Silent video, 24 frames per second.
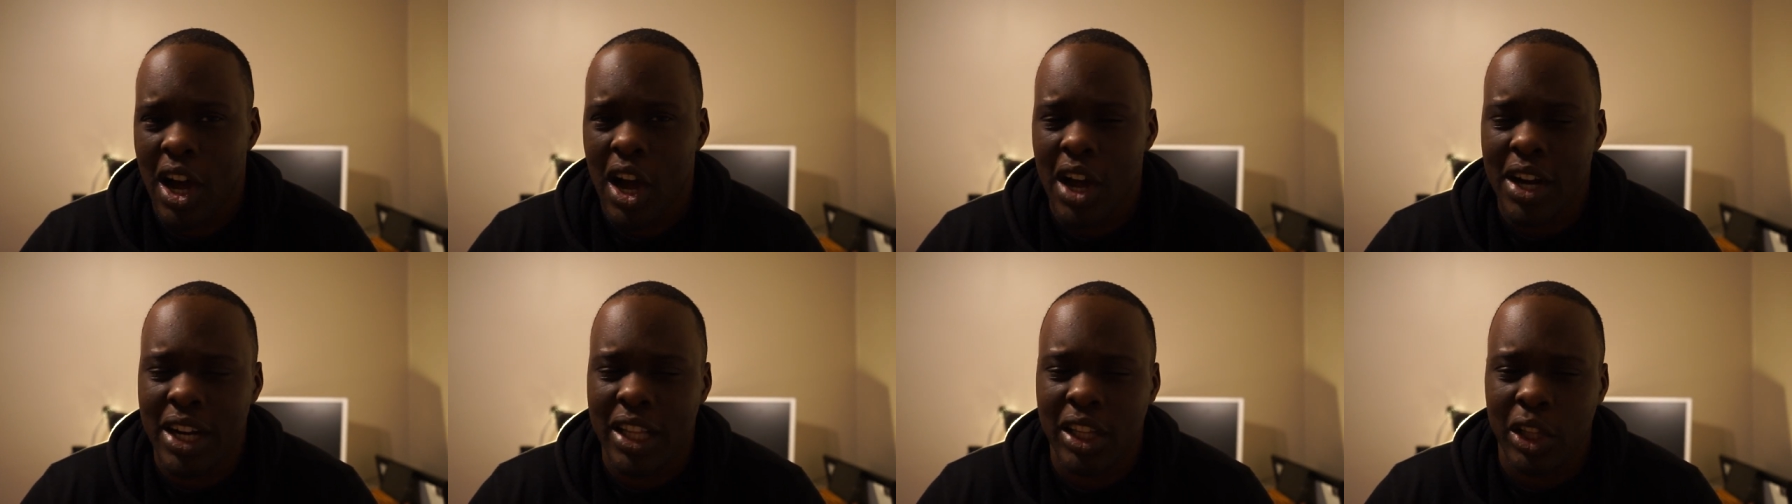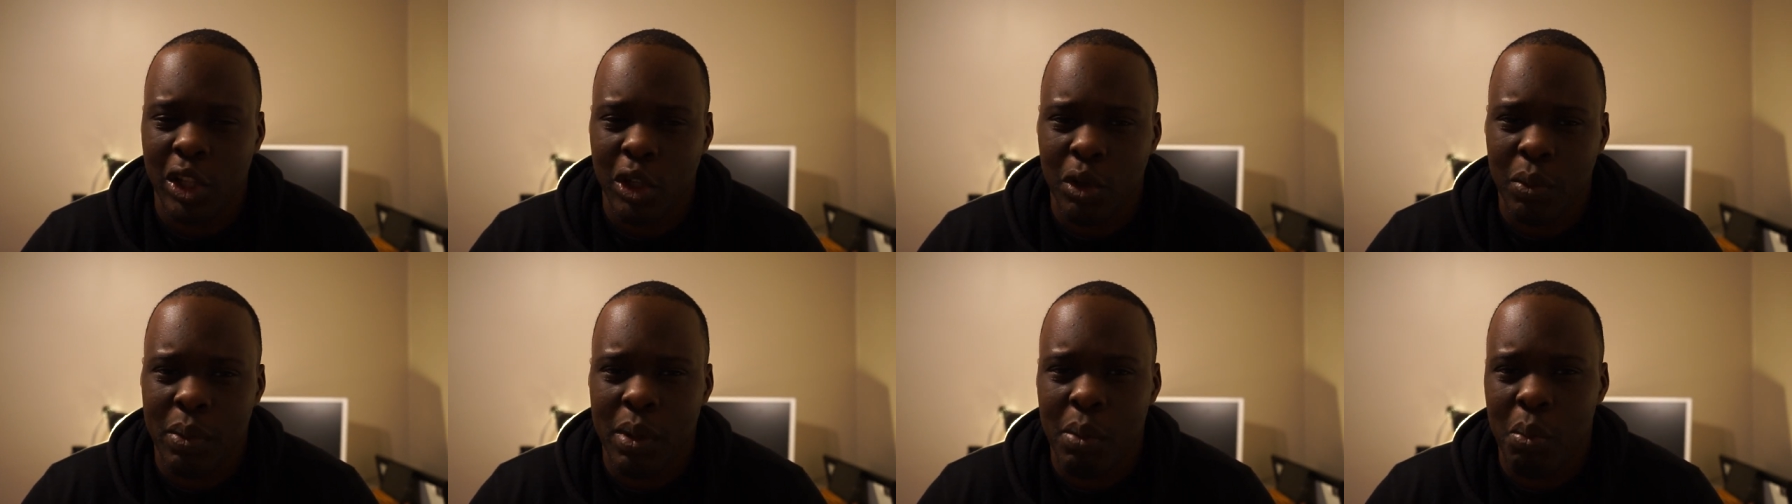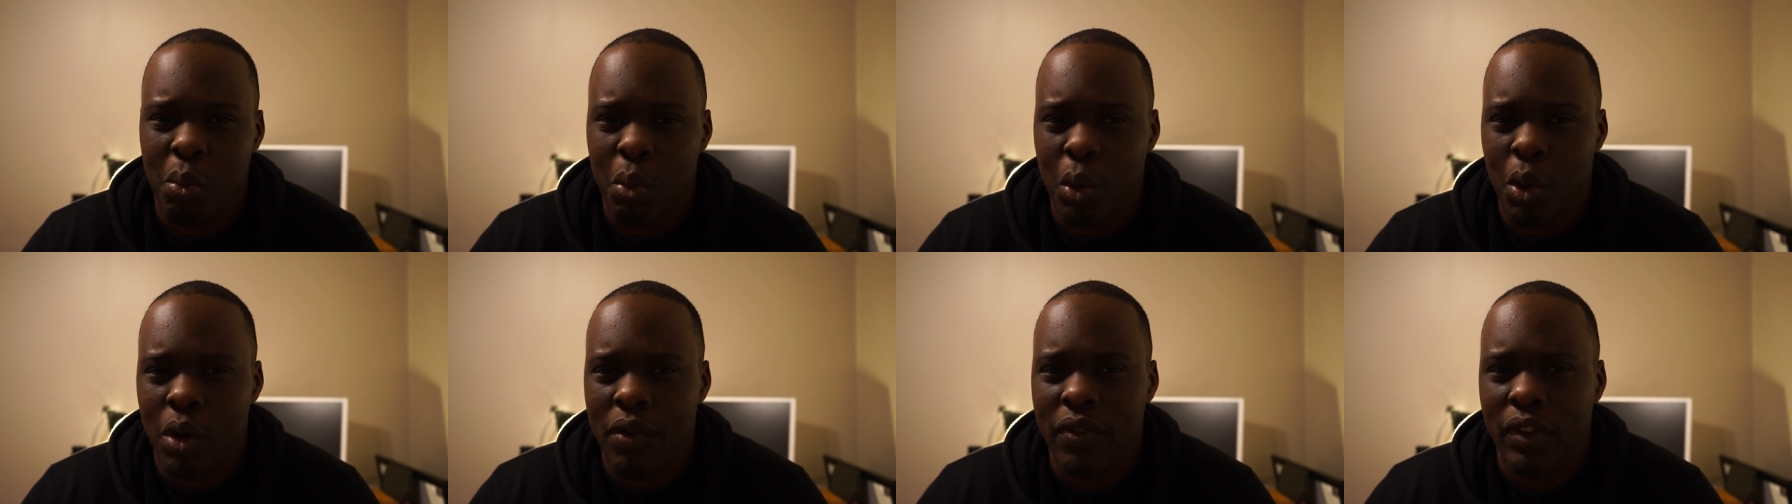on a little bit
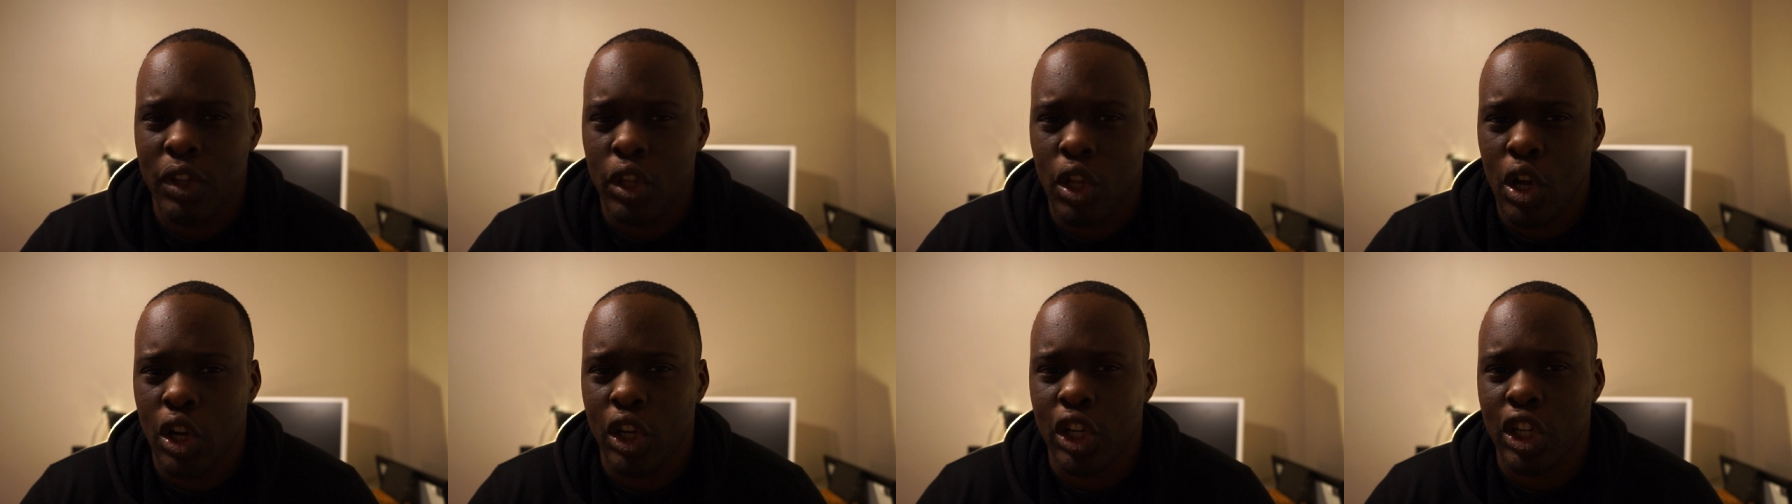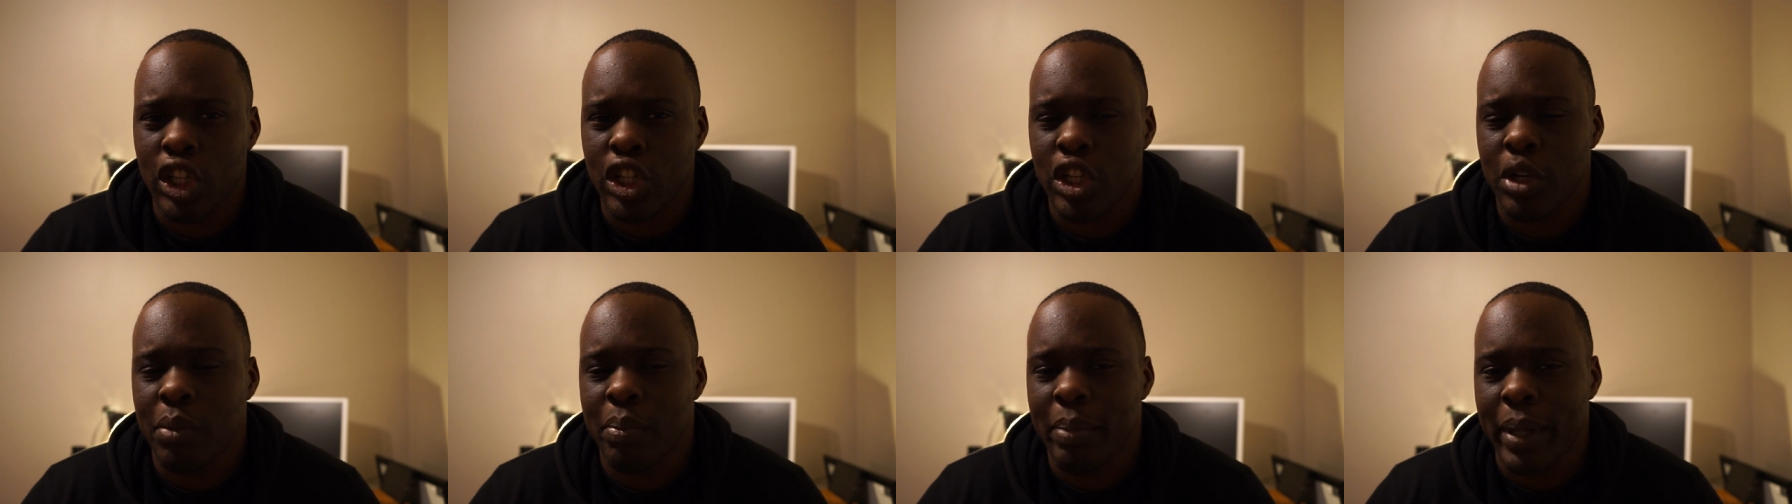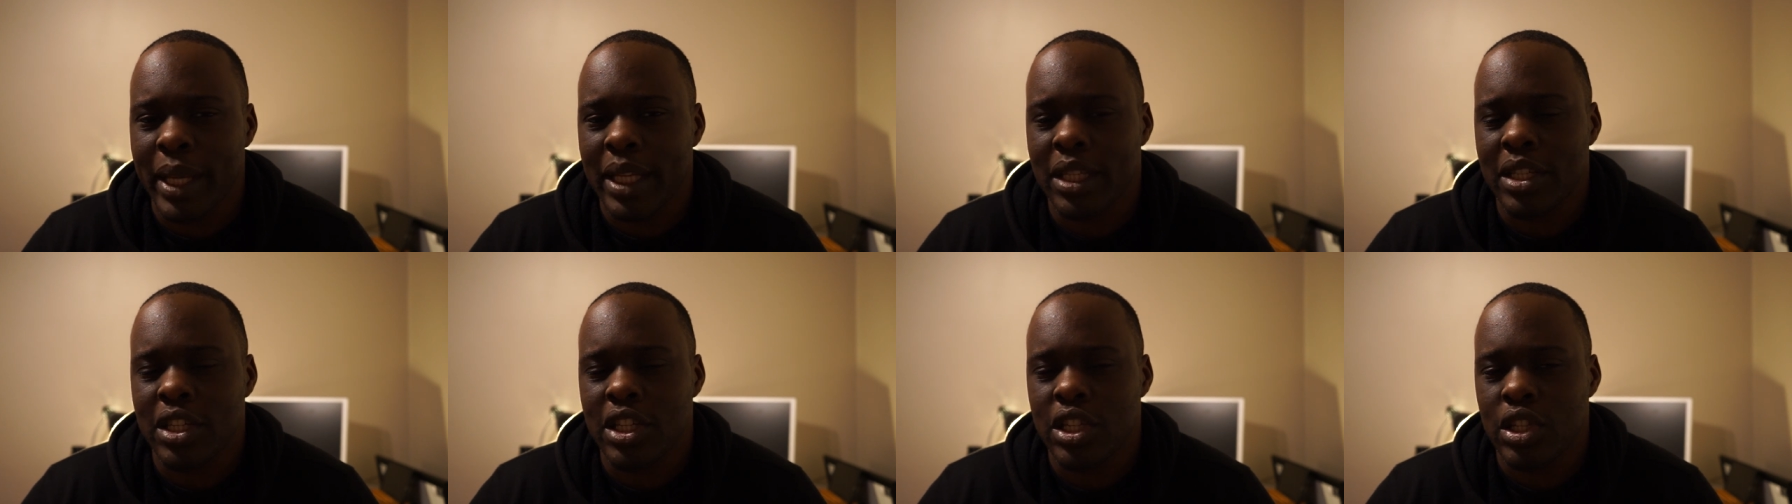more of a longer term
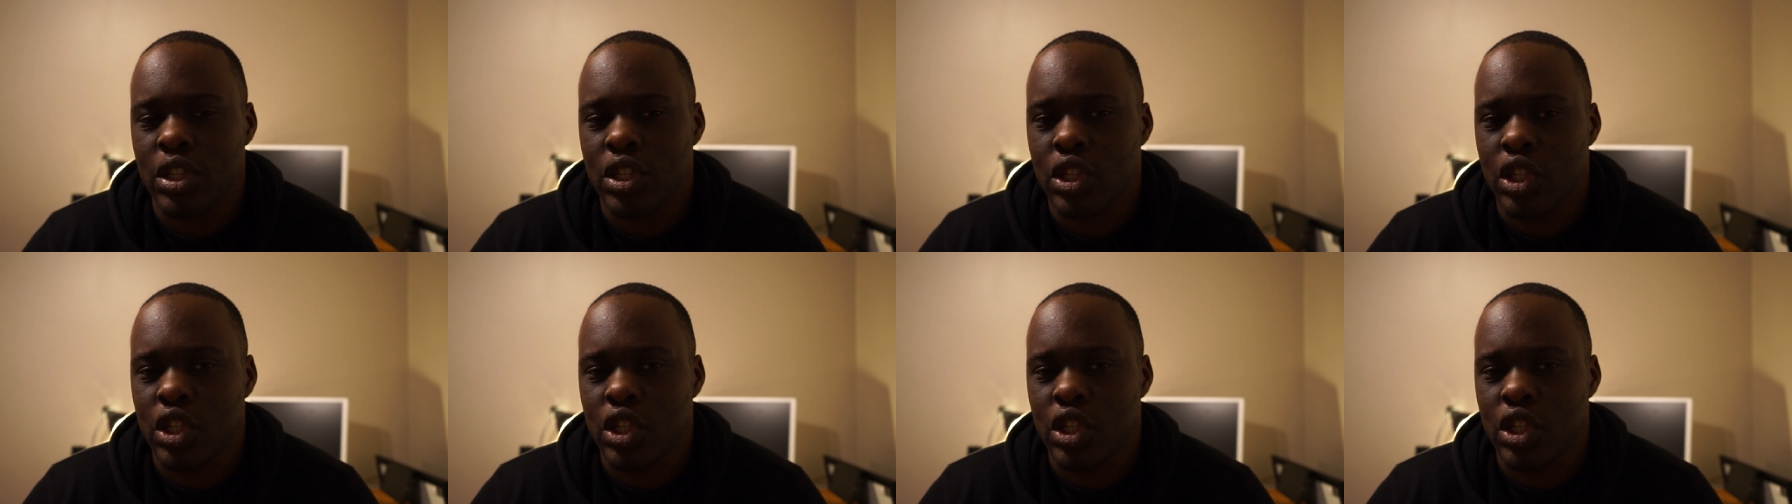basis.